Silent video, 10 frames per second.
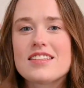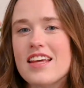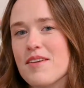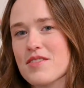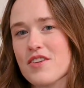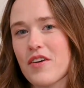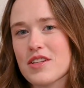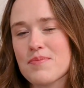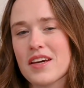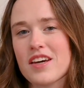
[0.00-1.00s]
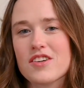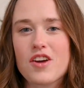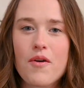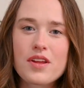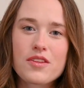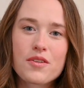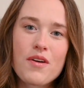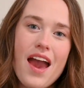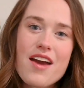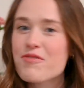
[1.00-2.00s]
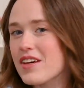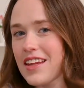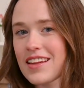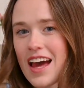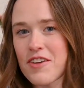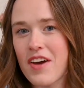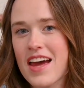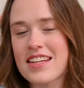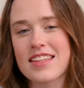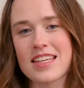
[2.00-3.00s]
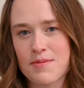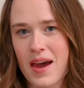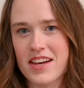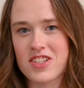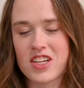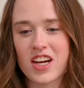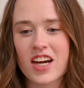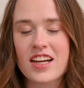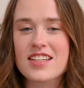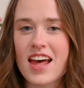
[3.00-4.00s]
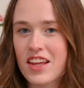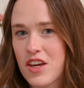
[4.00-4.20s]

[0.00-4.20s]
Today I'm just going to be going through everything that I read this past year, telling